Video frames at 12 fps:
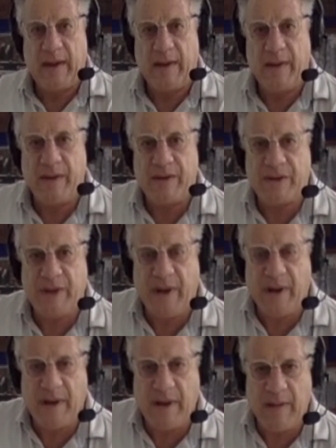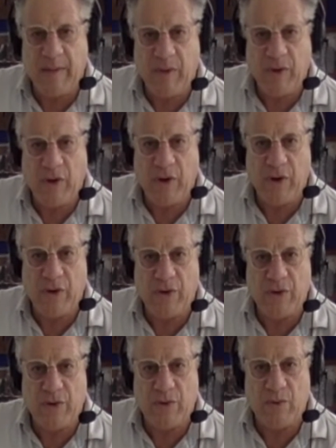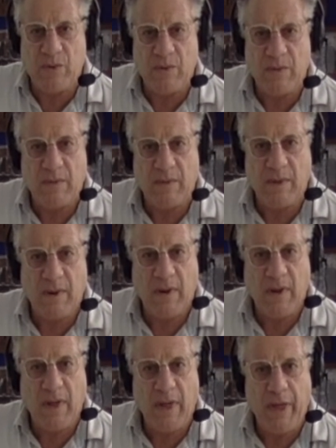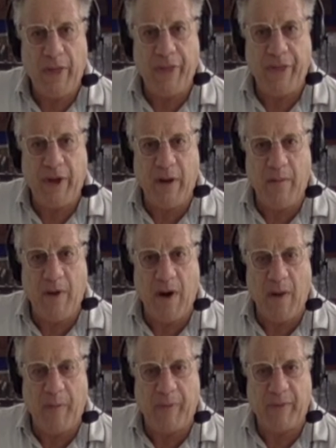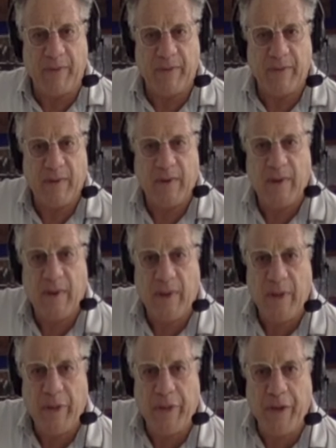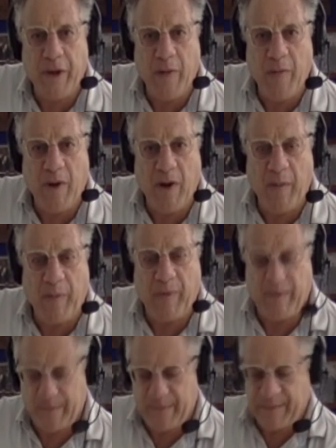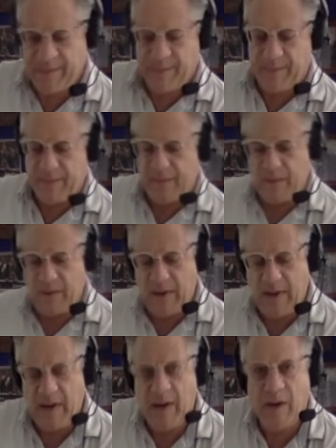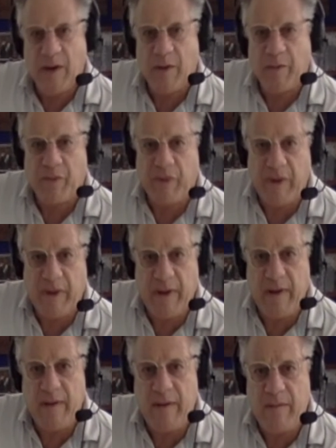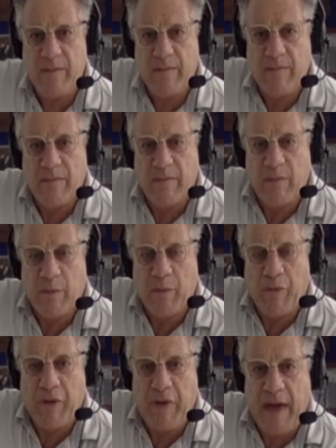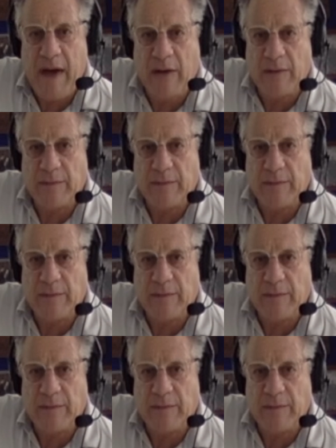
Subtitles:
This time you're going to do thumb up. Thumb up. Okay? Breathe in, breathe out.